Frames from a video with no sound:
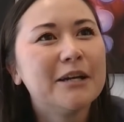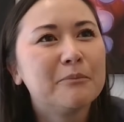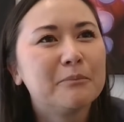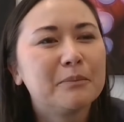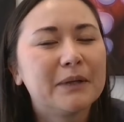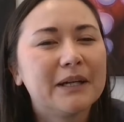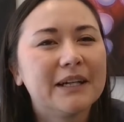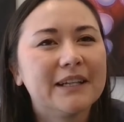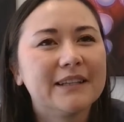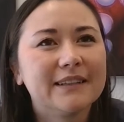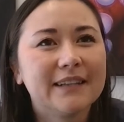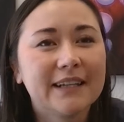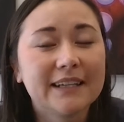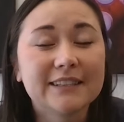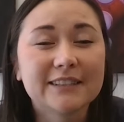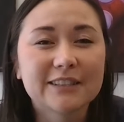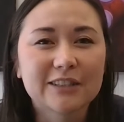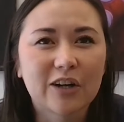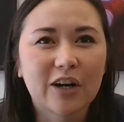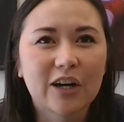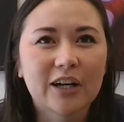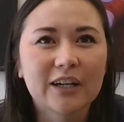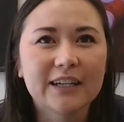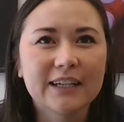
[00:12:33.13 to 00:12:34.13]
But they
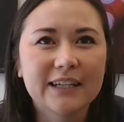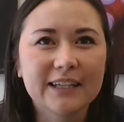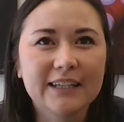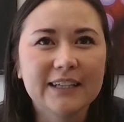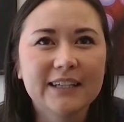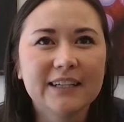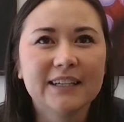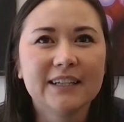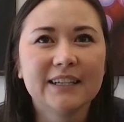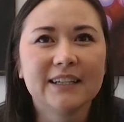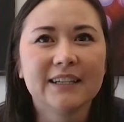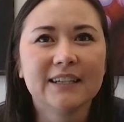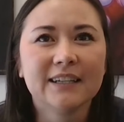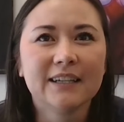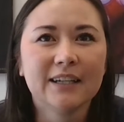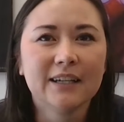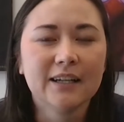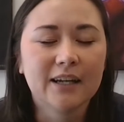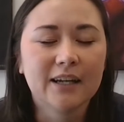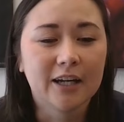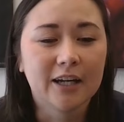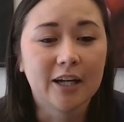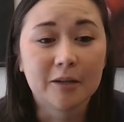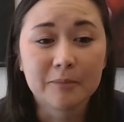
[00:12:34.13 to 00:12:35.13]
start eating
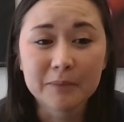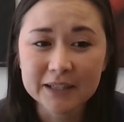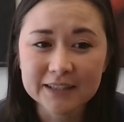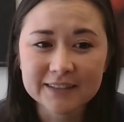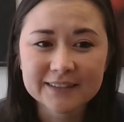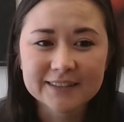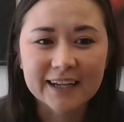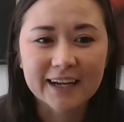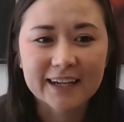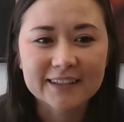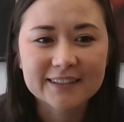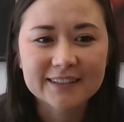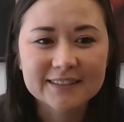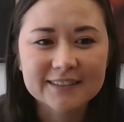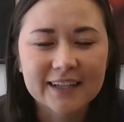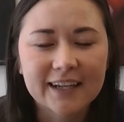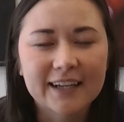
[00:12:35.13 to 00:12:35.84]
insects.